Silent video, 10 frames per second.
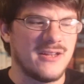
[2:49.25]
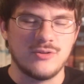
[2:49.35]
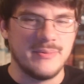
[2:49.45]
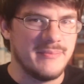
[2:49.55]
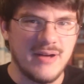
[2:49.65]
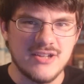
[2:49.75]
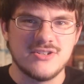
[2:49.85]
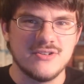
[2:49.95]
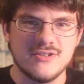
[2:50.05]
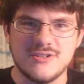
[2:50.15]
creepy
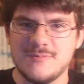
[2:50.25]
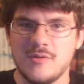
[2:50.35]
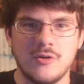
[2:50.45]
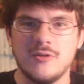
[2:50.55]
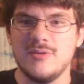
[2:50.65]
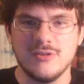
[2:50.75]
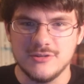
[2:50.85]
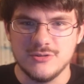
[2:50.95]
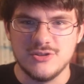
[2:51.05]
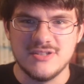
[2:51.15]
monsters, horrible
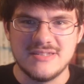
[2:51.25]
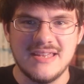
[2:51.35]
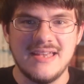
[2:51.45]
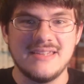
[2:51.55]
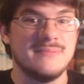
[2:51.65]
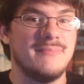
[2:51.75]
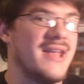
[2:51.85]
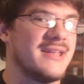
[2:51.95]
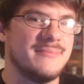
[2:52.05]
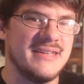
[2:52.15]
illusions,
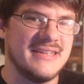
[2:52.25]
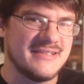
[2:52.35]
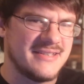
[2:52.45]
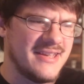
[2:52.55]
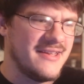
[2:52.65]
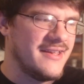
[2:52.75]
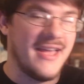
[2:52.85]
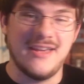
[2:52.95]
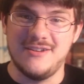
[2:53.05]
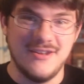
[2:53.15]
demonic beings,
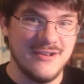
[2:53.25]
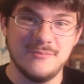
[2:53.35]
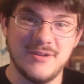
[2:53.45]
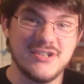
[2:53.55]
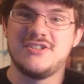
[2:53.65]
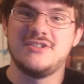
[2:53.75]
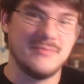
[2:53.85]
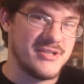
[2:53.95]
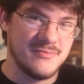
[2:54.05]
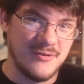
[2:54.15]
and much,
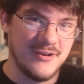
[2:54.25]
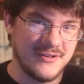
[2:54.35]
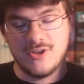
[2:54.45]
much more.